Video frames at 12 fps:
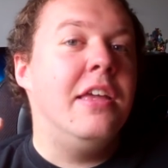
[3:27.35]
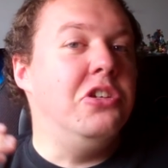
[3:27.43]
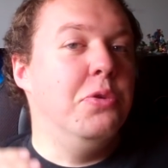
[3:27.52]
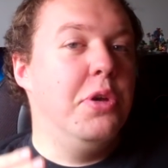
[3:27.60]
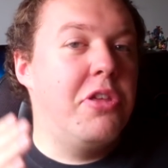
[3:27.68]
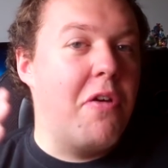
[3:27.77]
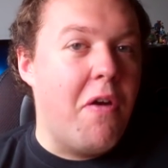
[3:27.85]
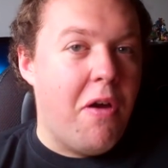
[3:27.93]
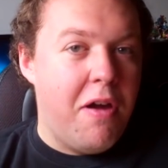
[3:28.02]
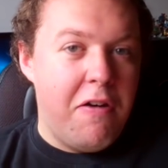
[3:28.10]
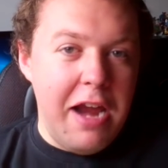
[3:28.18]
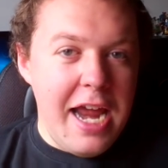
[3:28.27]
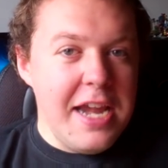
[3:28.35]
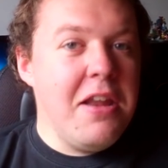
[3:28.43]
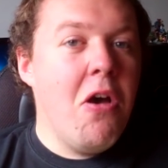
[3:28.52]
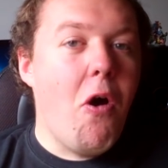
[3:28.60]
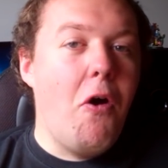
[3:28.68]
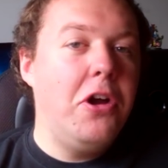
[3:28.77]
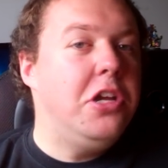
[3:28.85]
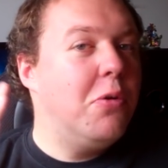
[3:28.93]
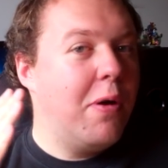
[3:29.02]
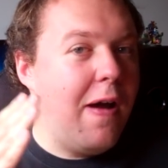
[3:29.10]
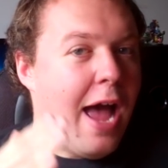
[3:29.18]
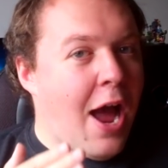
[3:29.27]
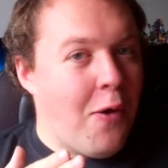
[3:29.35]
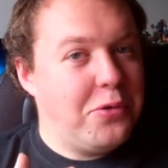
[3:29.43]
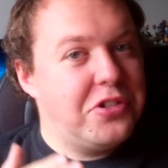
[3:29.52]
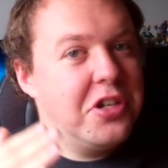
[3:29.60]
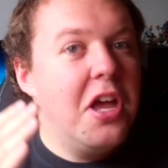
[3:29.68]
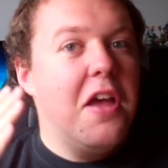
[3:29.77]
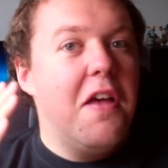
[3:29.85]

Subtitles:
You either are in or you are out.